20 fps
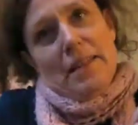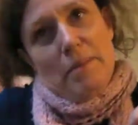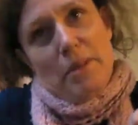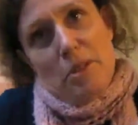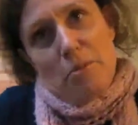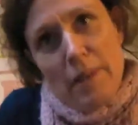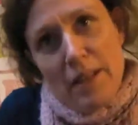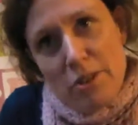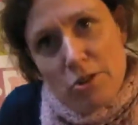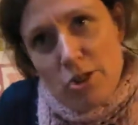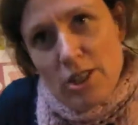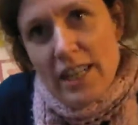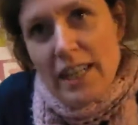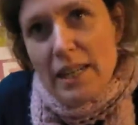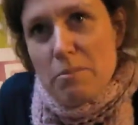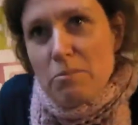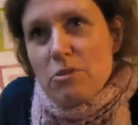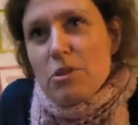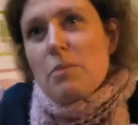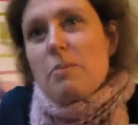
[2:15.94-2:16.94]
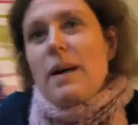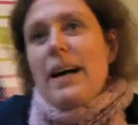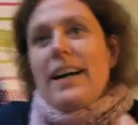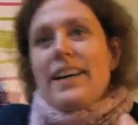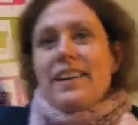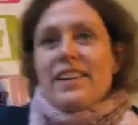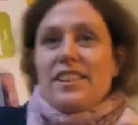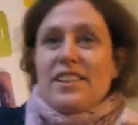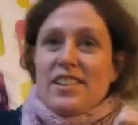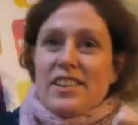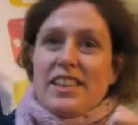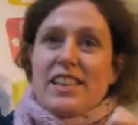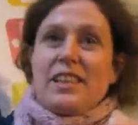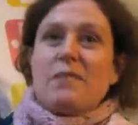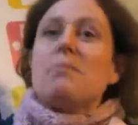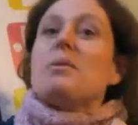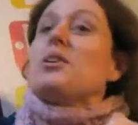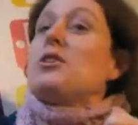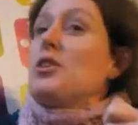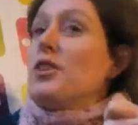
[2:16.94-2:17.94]
My name is Petra. I'm from
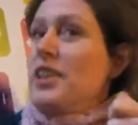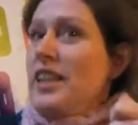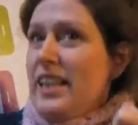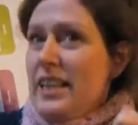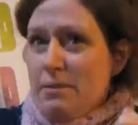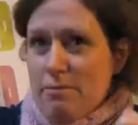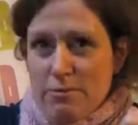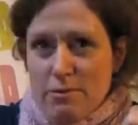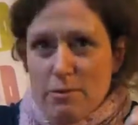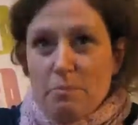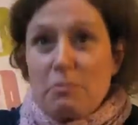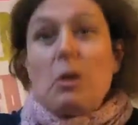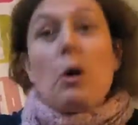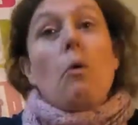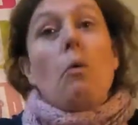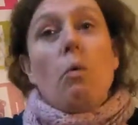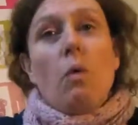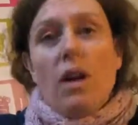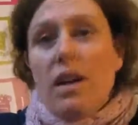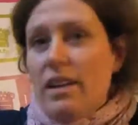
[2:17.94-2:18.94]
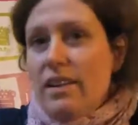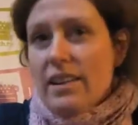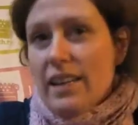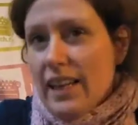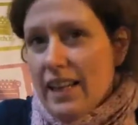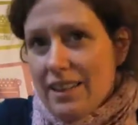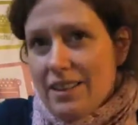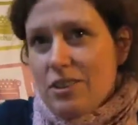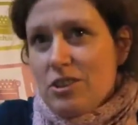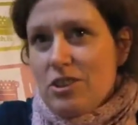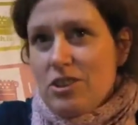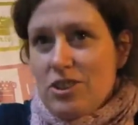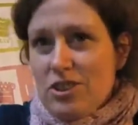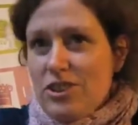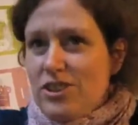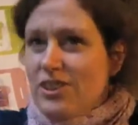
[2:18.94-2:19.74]
IRC, but today I'm from the WaterCouch.